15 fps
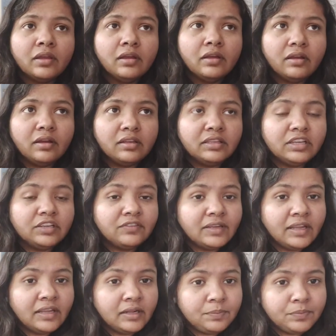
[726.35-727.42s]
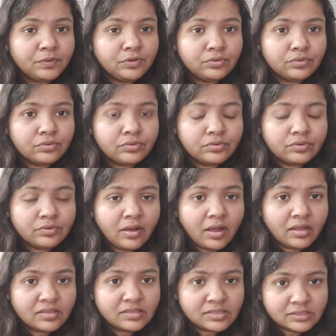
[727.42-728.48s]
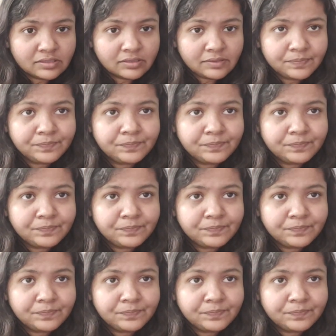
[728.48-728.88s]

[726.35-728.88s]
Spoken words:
That will help you to answer,